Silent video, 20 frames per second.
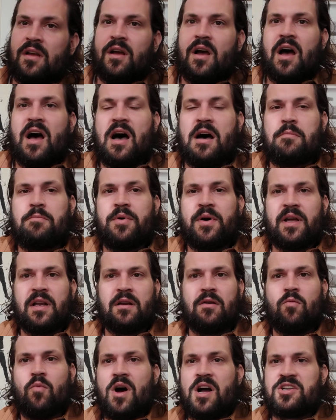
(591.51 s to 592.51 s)

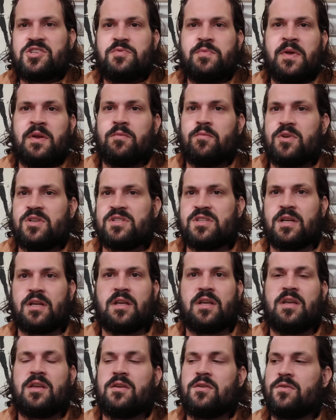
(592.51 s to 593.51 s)
But Watchmen was a
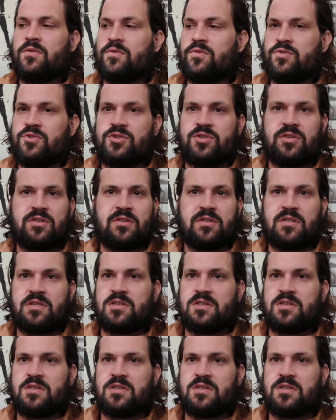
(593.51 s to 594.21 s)
huge